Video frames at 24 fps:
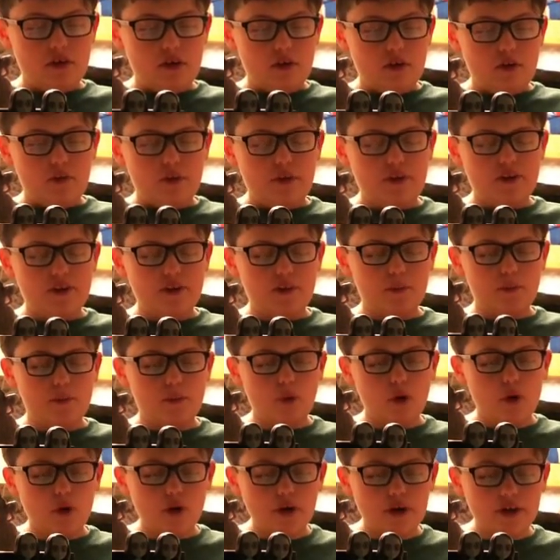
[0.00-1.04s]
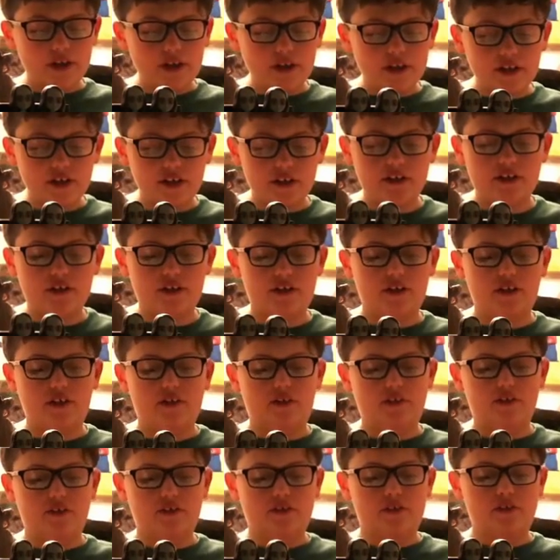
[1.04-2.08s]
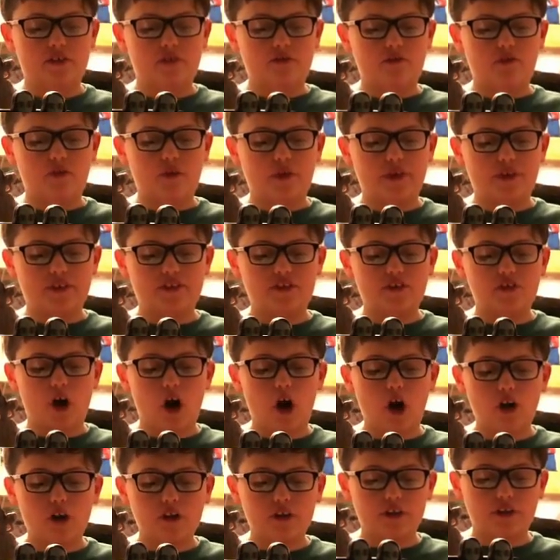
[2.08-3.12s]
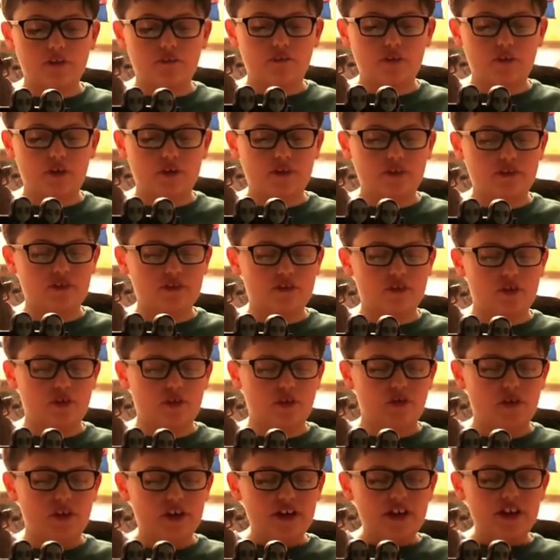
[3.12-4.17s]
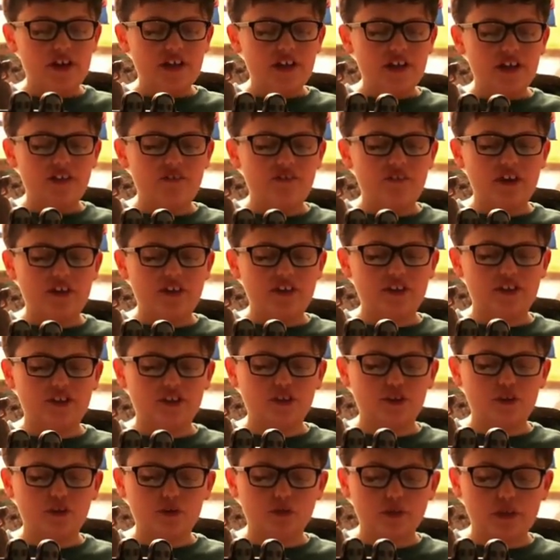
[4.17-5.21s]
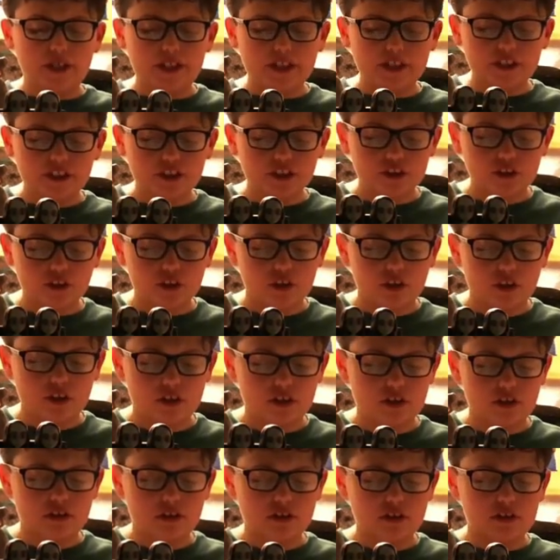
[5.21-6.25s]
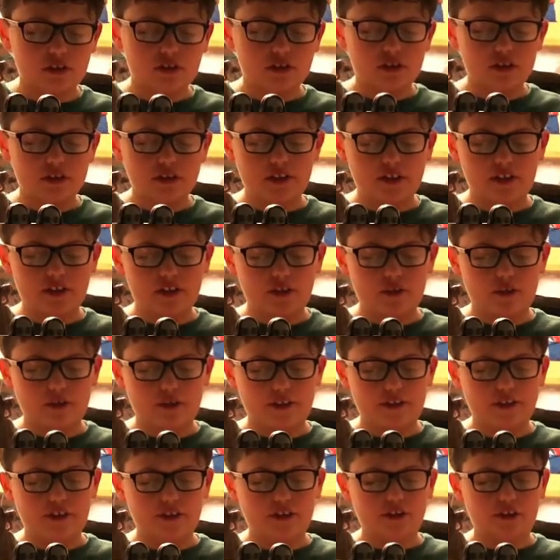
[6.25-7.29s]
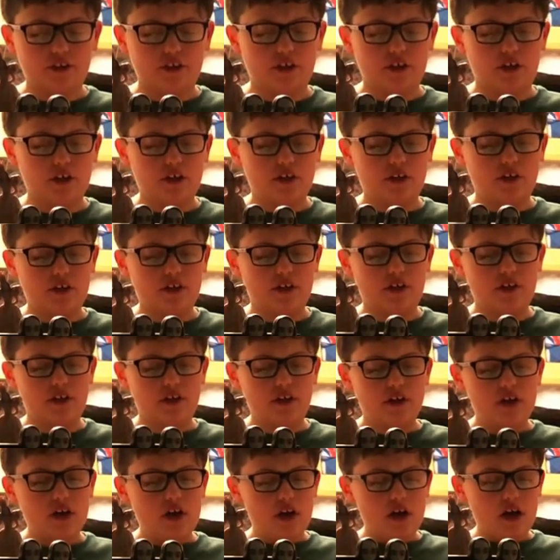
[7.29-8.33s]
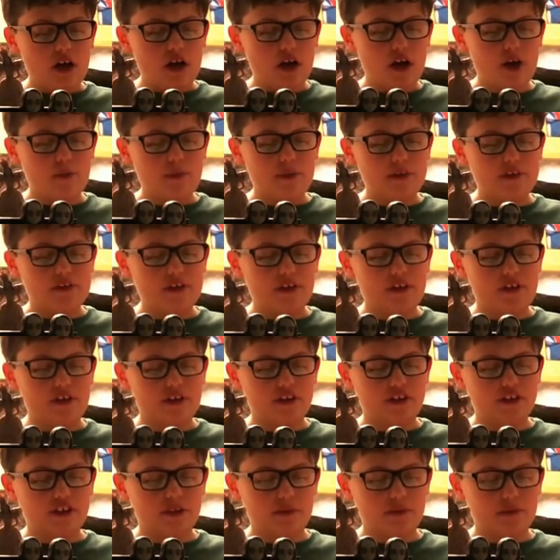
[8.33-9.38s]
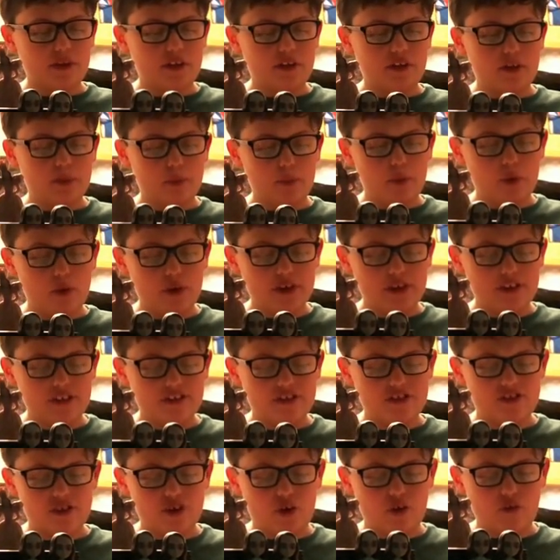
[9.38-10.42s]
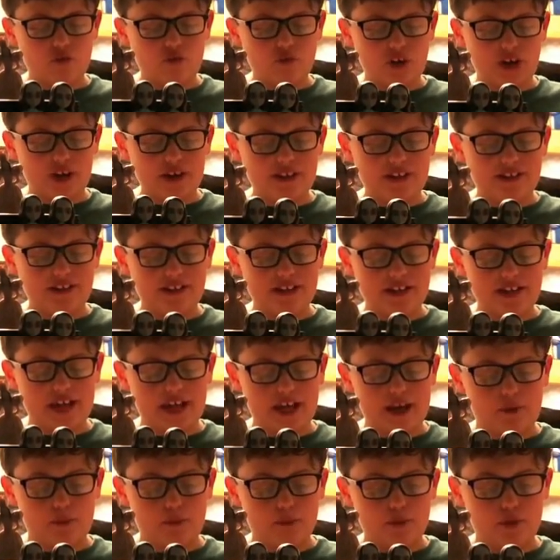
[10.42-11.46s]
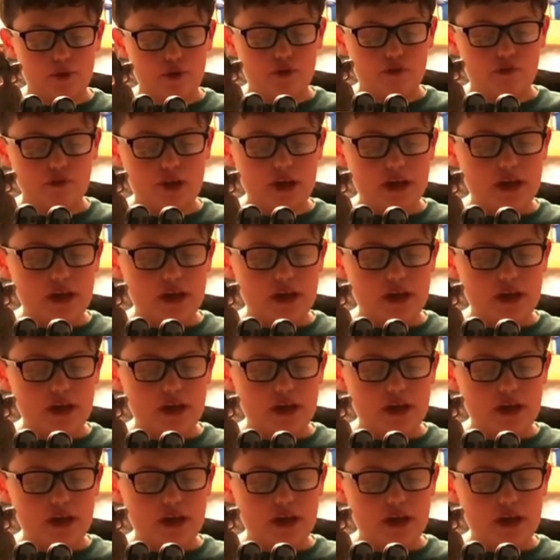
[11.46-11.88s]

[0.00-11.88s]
When the boy hears the voice calling for its toe, he finds a strange-looking creature up inside the chimney. The boy is so frightened he can't move.